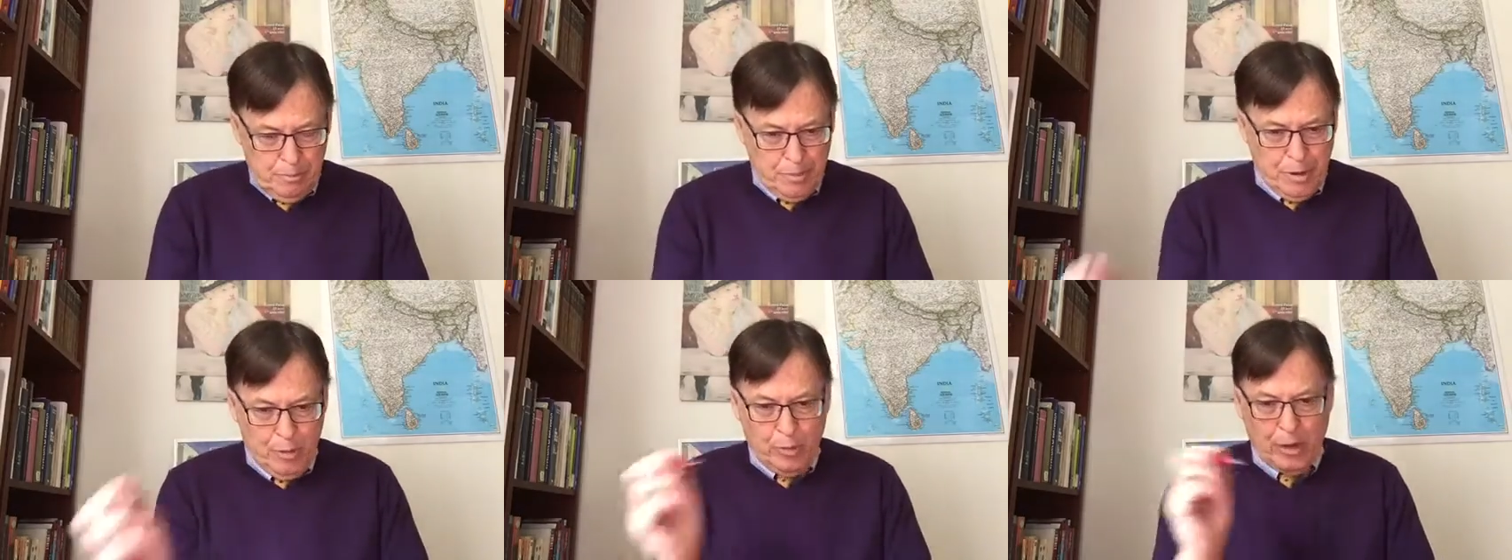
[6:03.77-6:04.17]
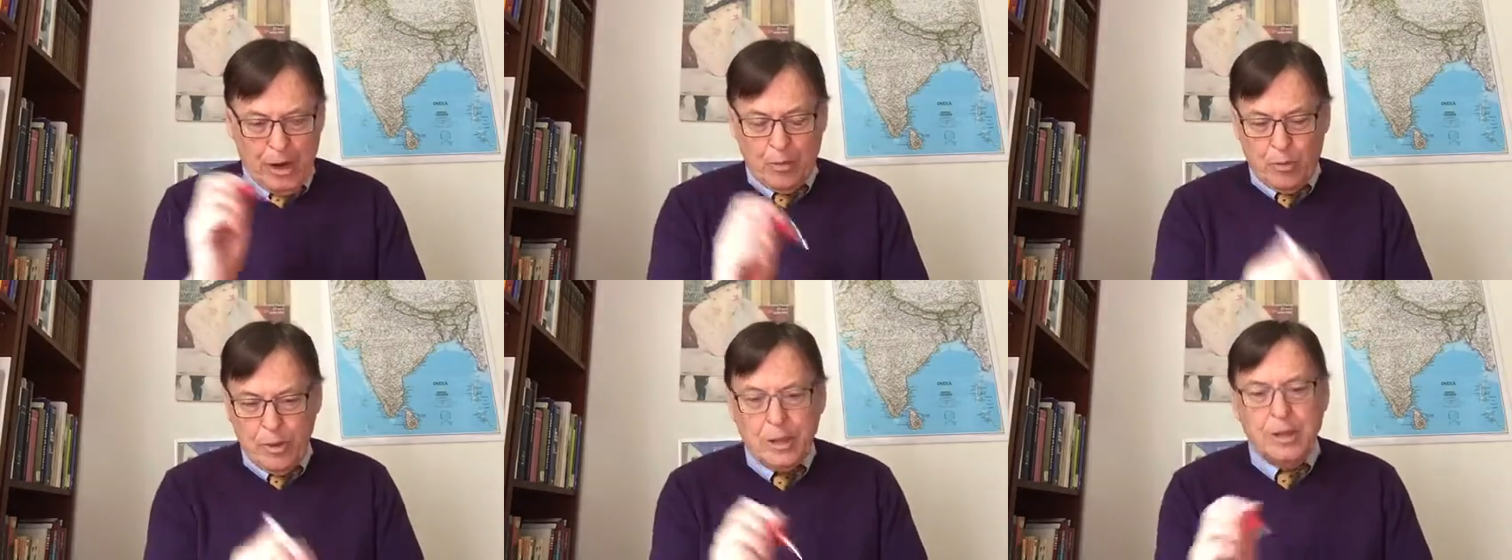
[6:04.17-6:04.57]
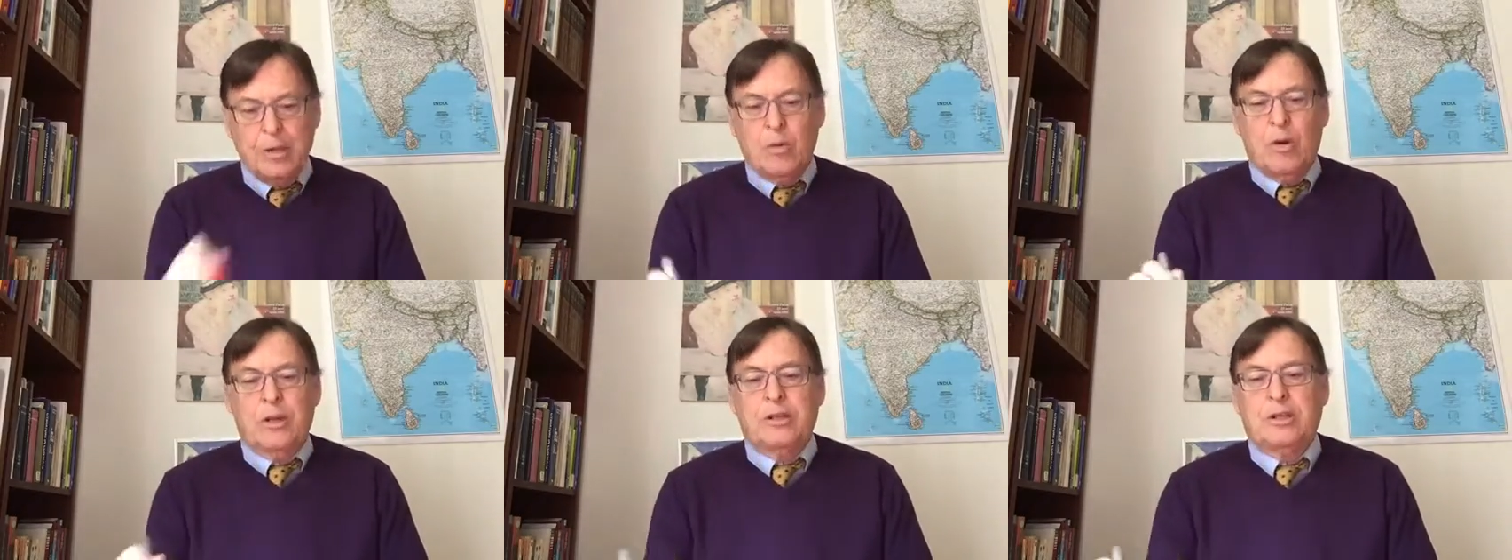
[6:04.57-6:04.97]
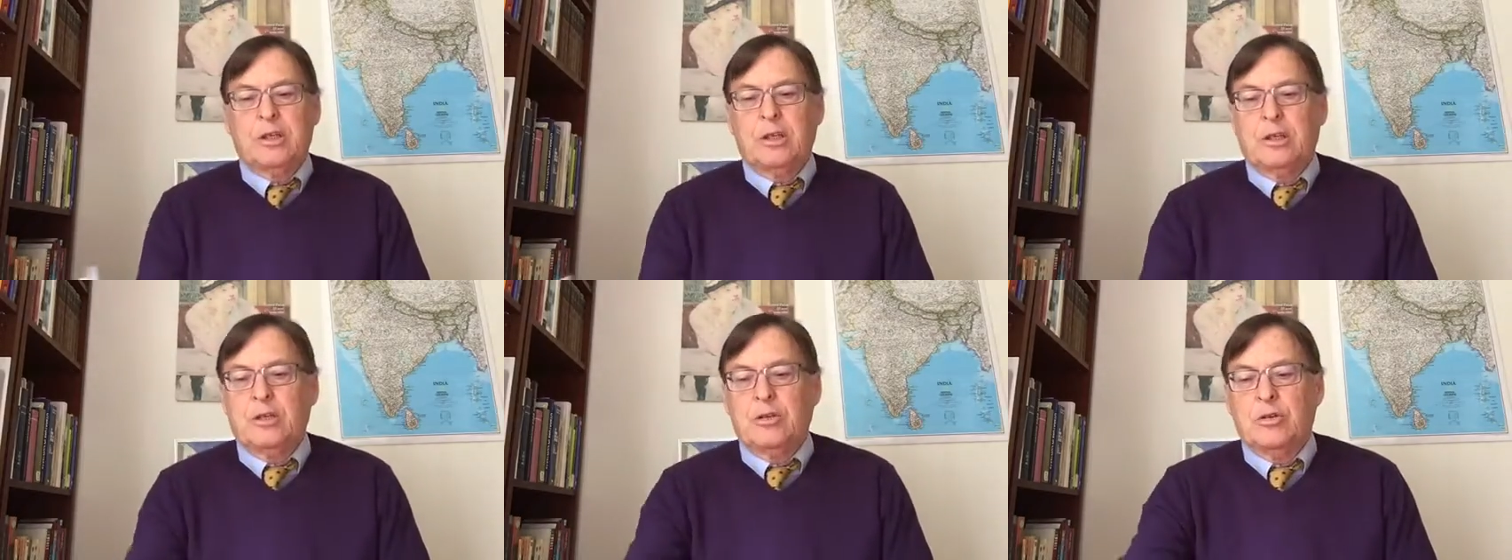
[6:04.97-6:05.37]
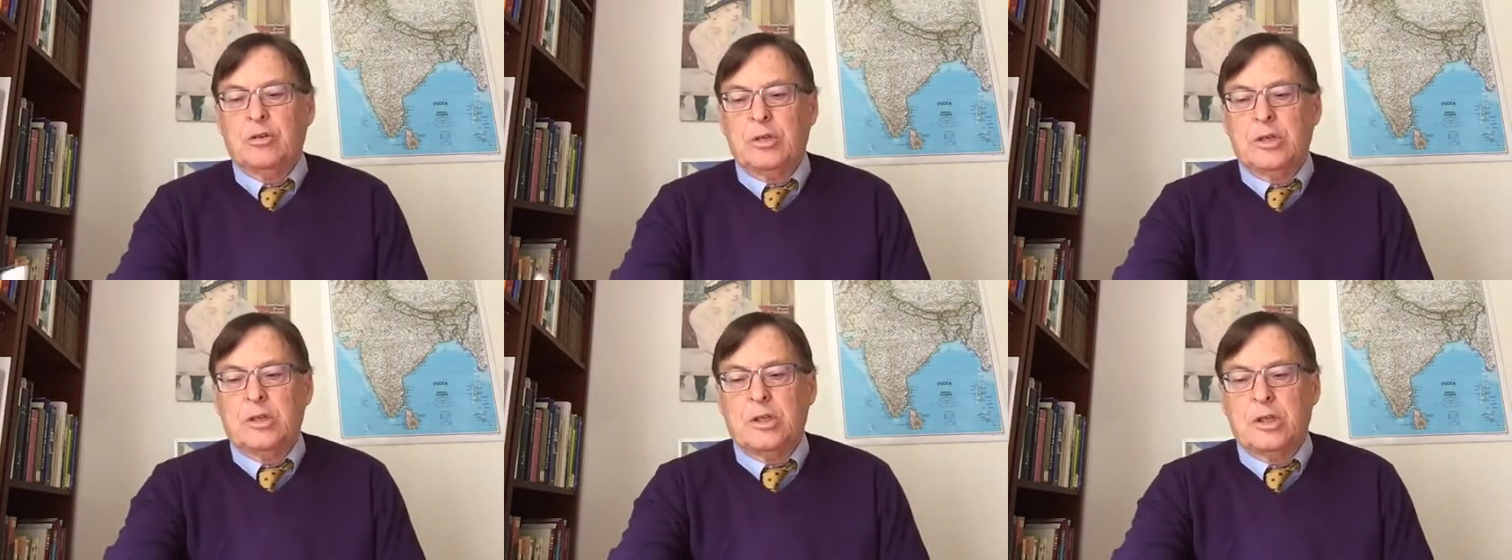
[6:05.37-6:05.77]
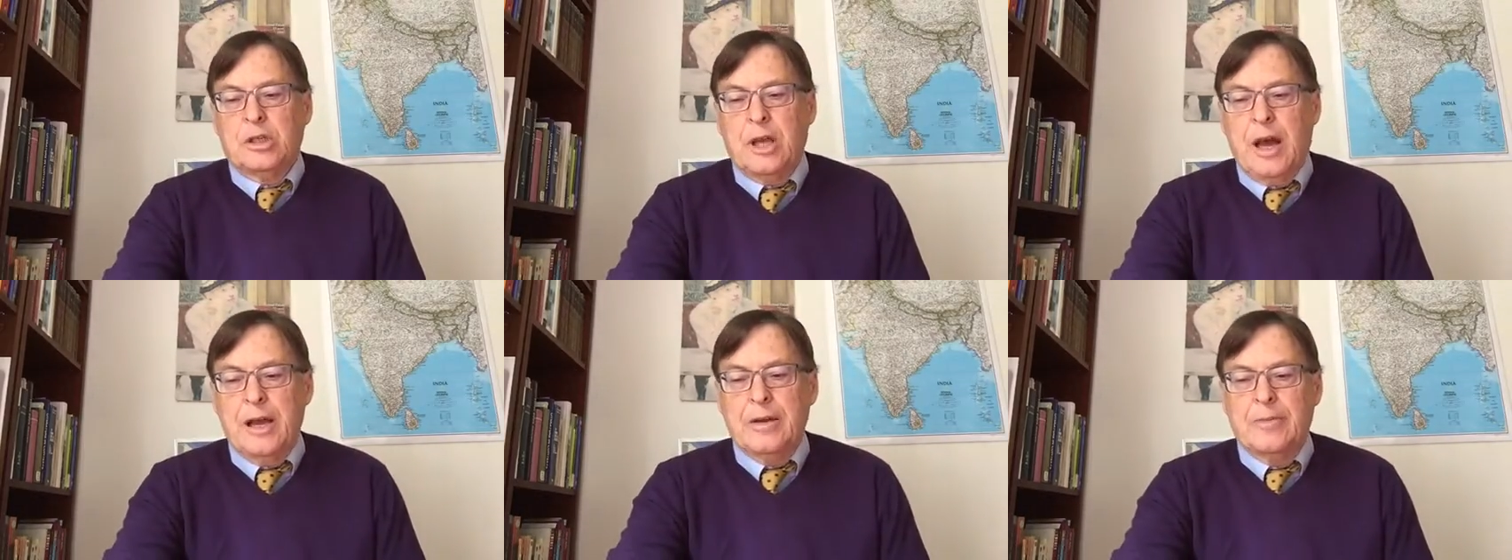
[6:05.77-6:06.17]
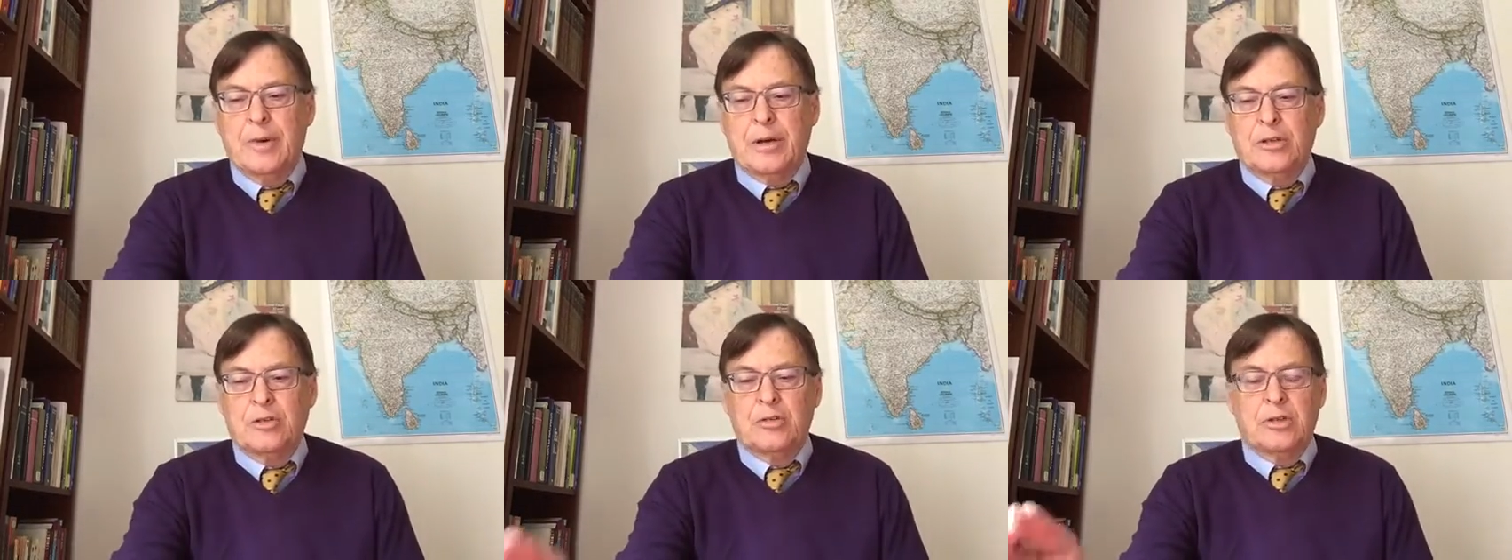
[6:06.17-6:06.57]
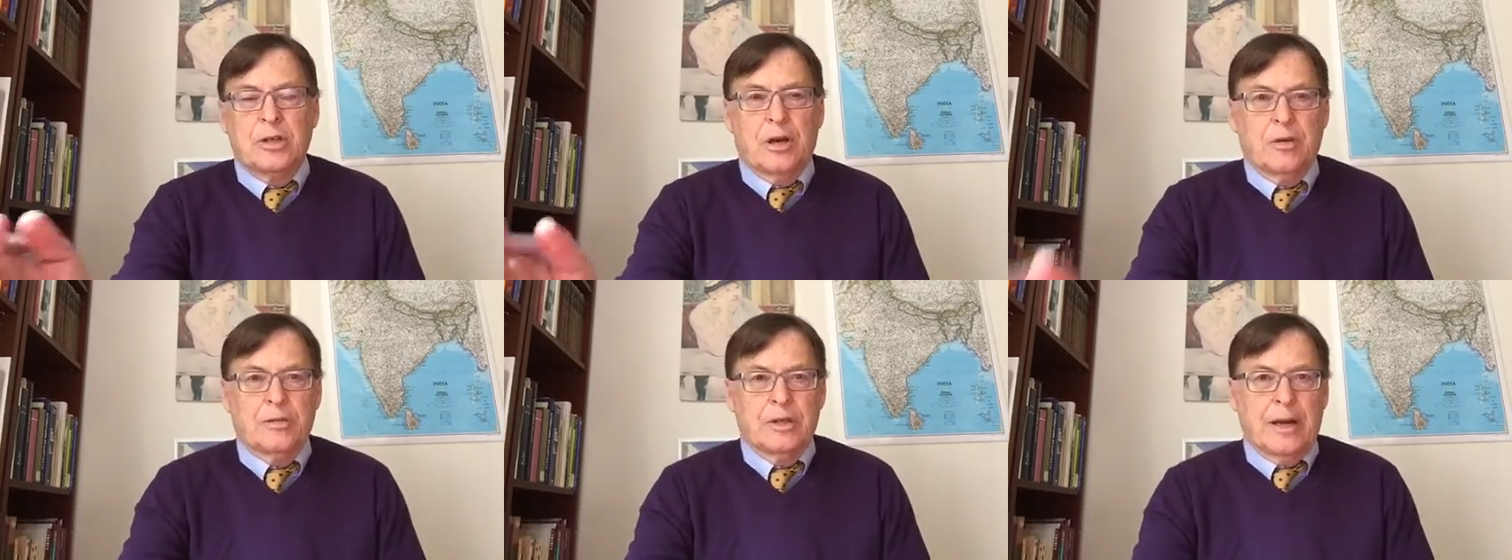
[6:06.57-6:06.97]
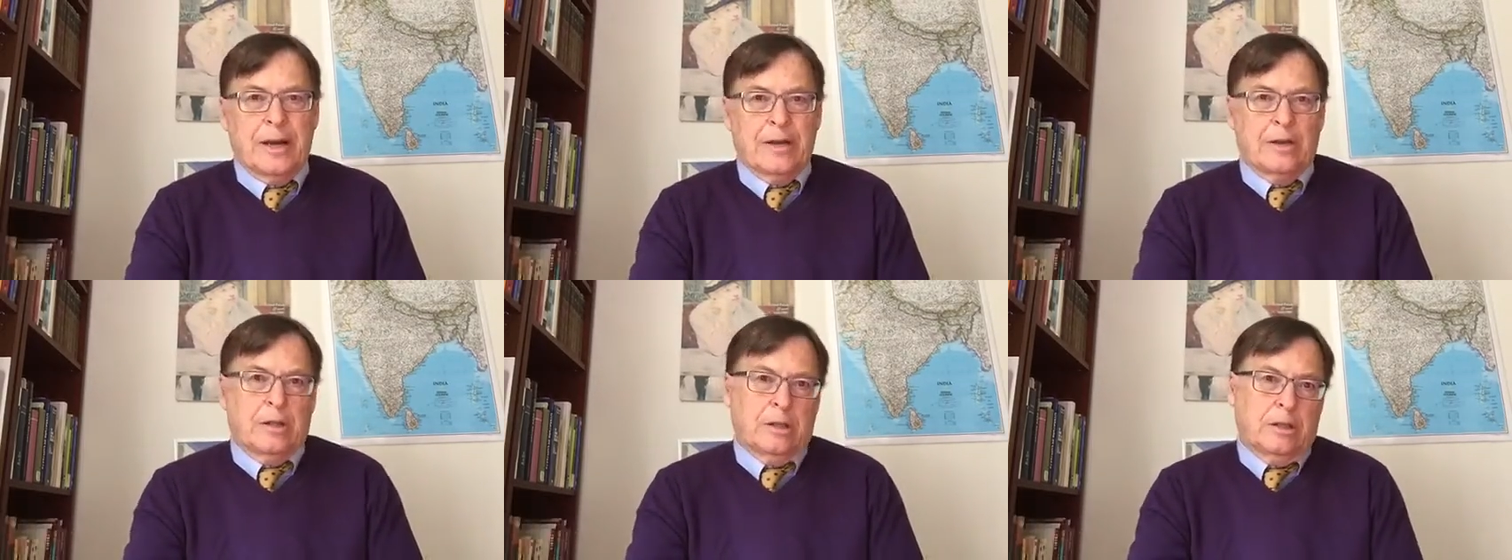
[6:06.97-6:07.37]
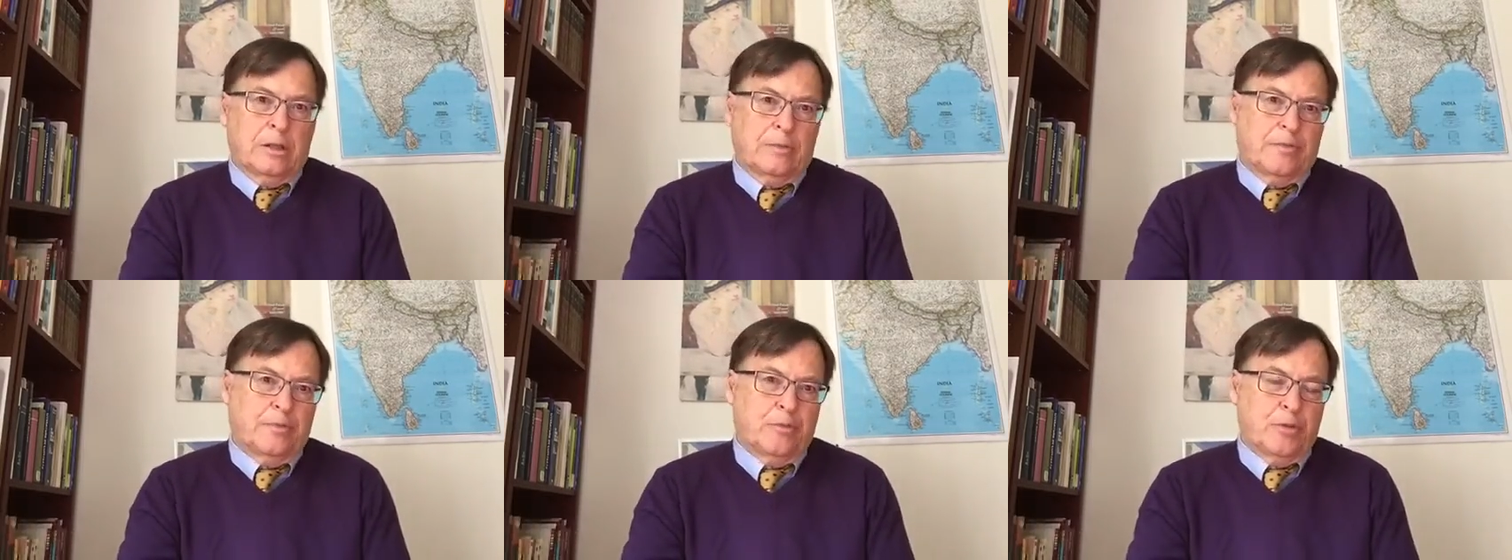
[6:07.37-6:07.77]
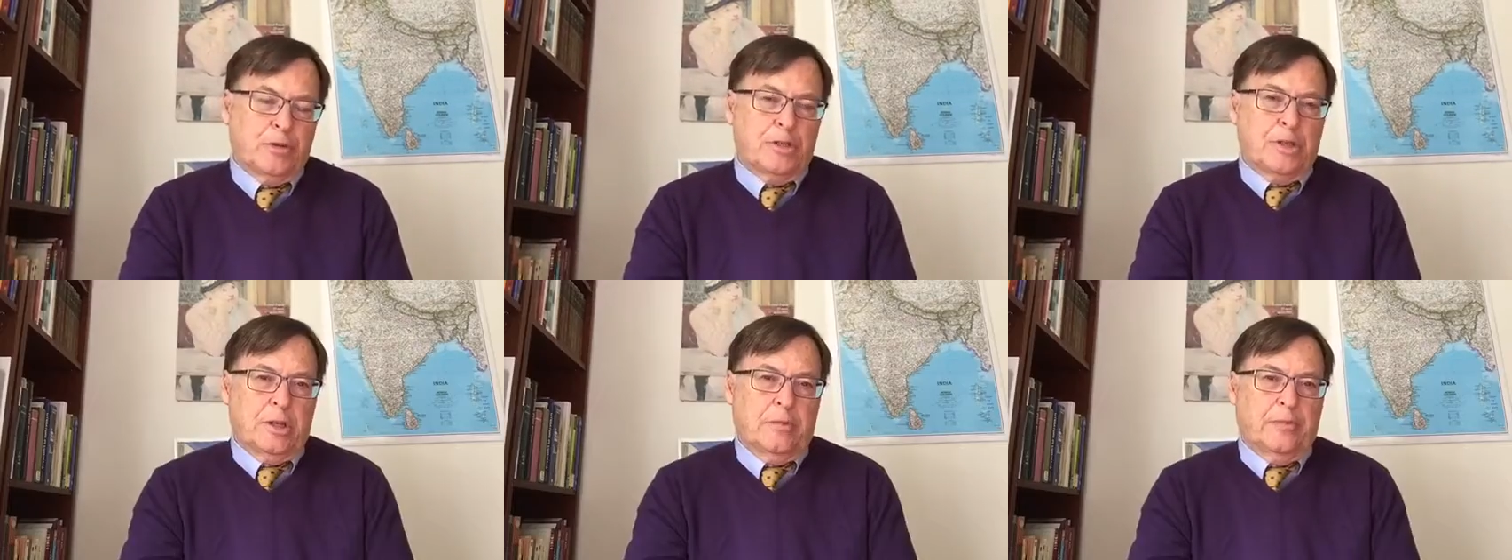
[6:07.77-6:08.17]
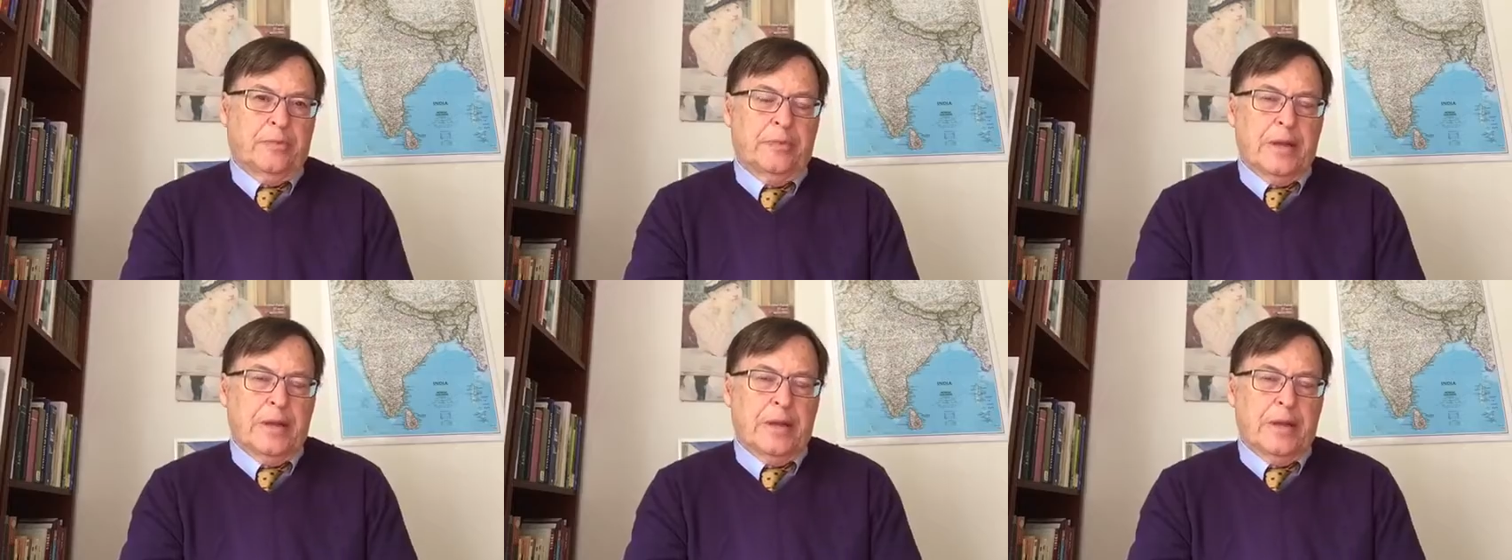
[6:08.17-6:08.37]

But what I really want you to do is decide amongst yourselves how you're going to proceed.